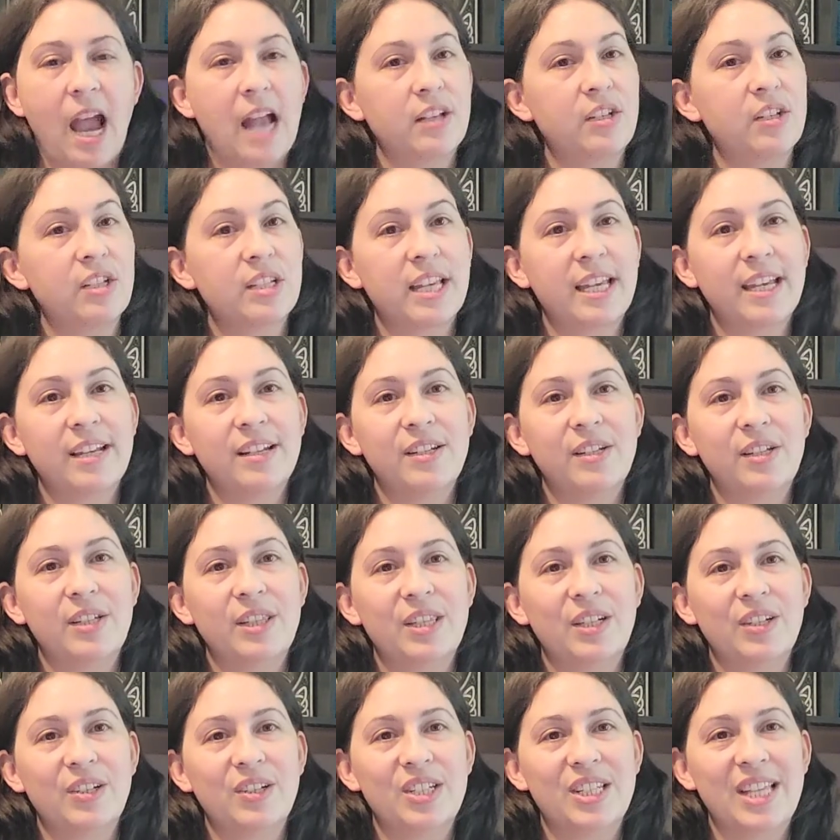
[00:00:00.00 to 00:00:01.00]
I just can't do
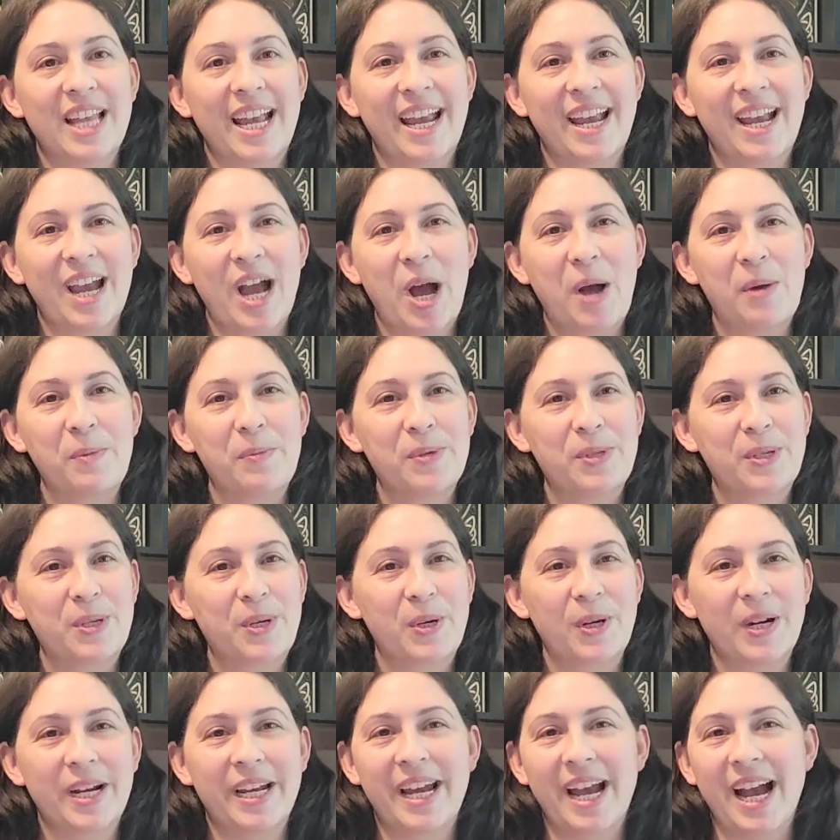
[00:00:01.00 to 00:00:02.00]
Thursday. I'm
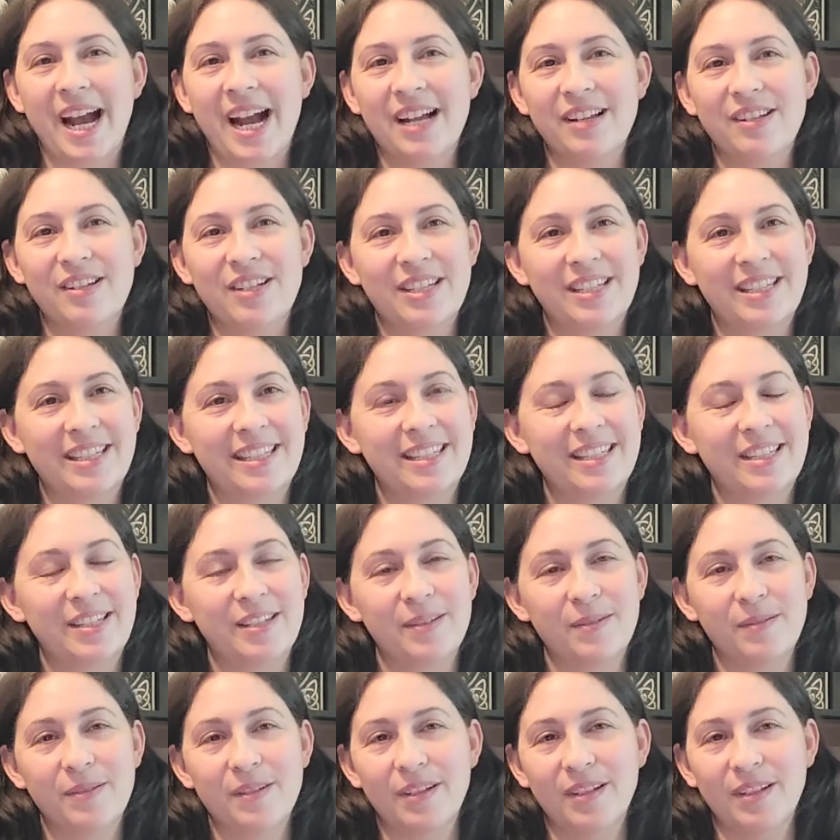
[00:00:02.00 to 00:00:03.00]
sorry.
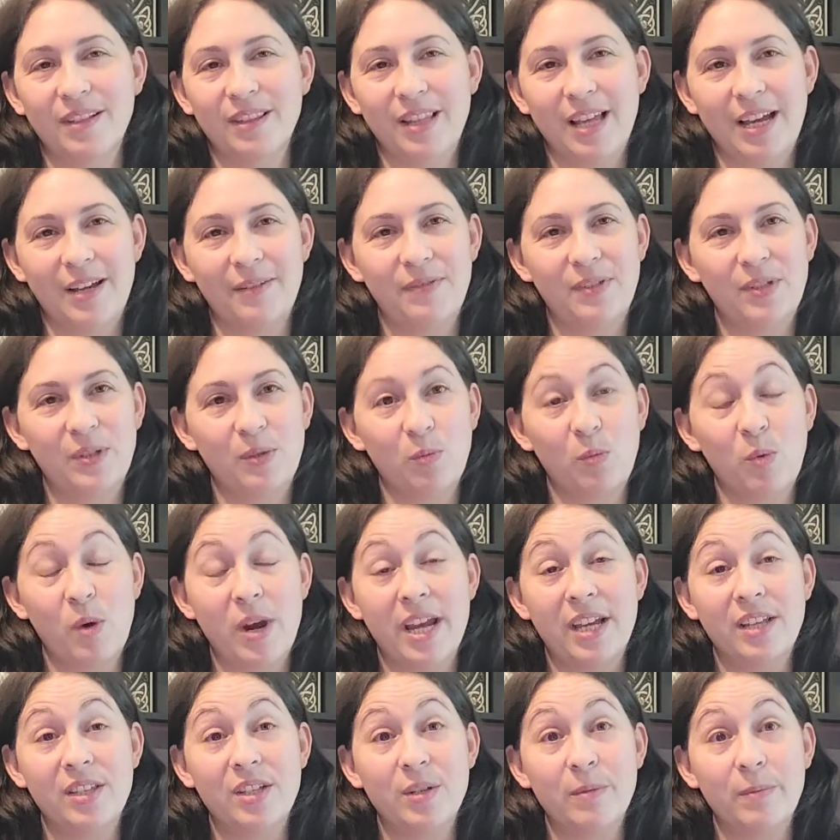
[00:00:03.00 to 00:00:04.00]
Life's
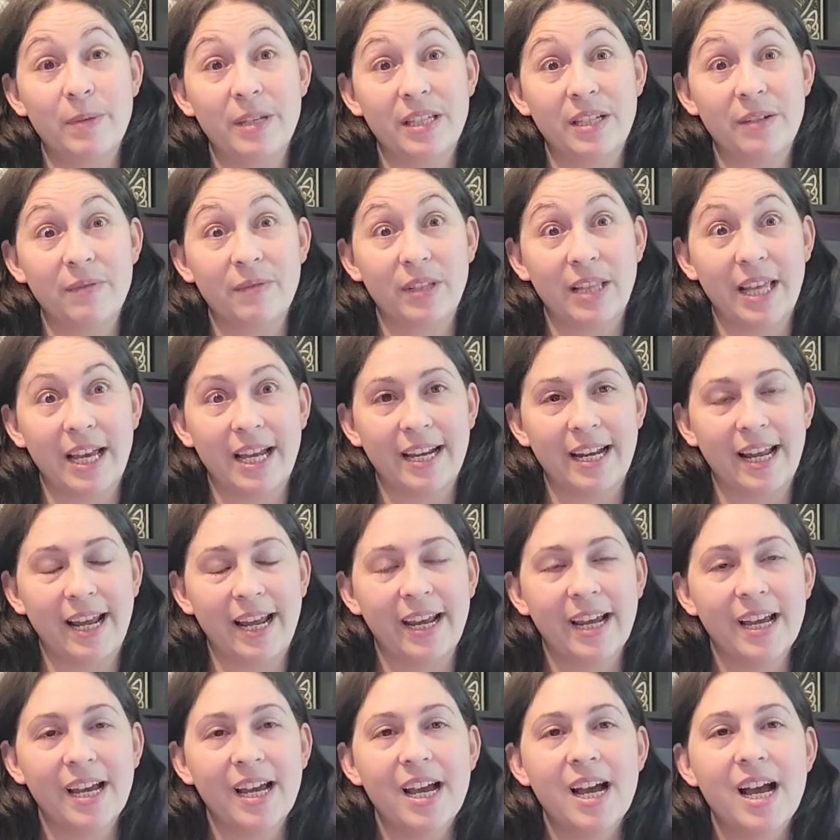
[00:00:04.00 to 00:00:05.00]
way too busy for that
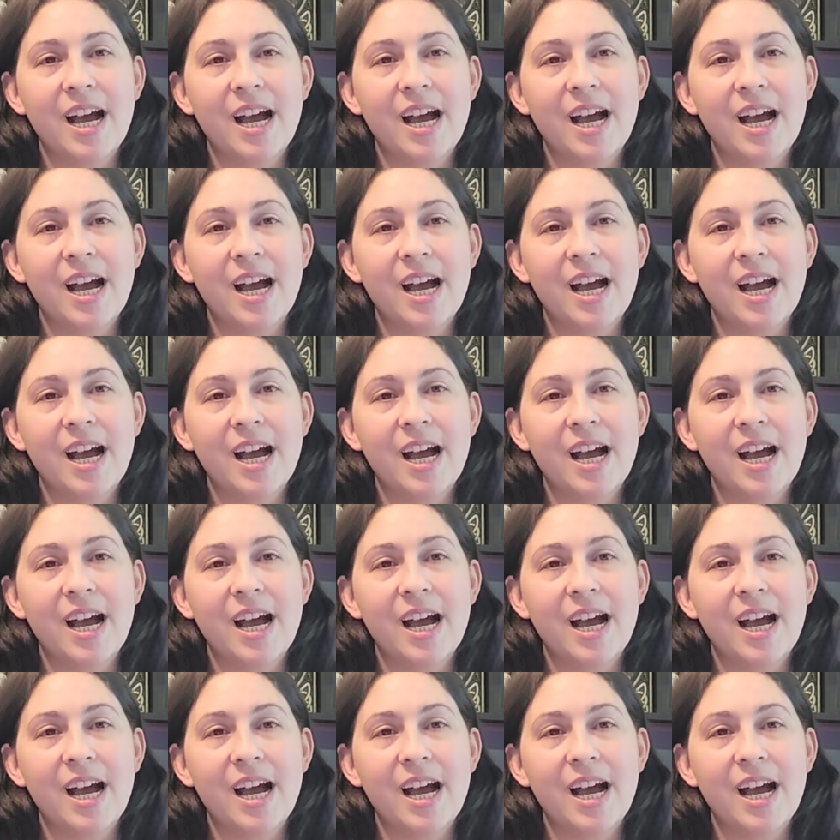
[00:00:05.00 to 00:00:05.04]
day.